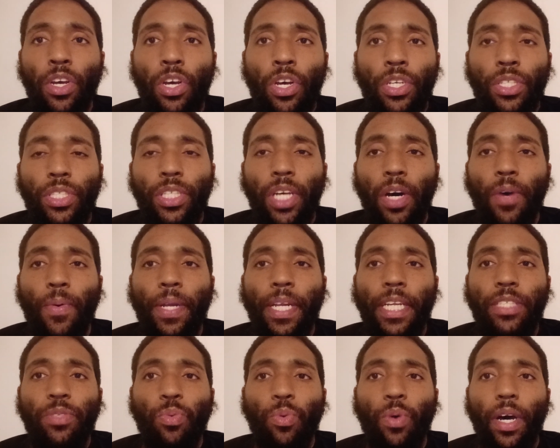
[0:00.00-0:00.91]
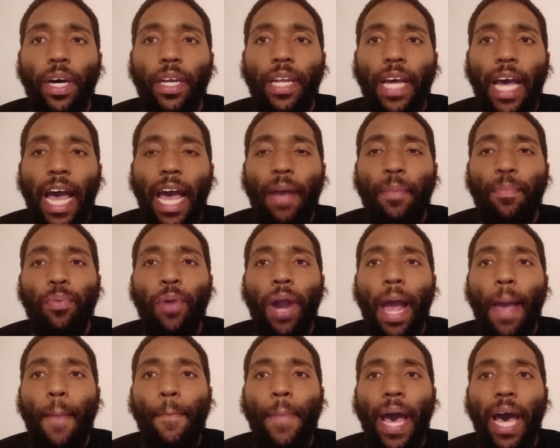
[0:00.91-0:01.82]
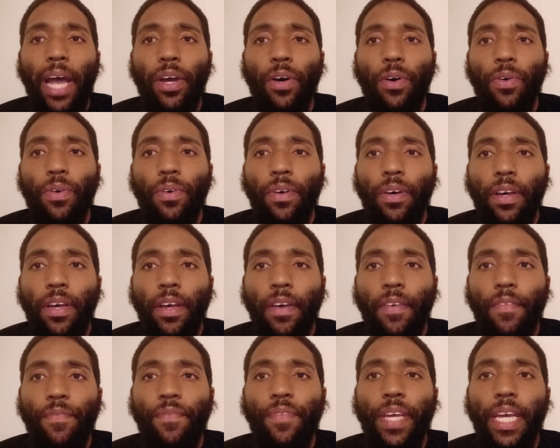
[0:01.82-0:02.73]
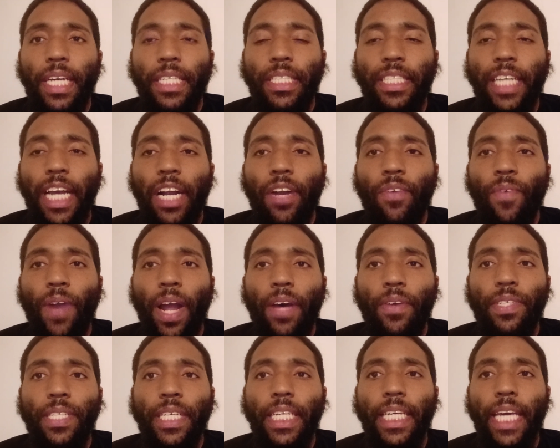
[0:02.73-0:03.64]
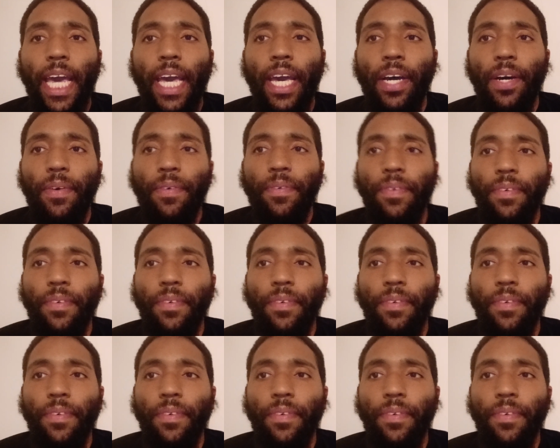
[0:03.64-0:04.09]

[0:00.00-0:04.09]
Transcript: So in this one, I have Bryan Battle via second round TKO.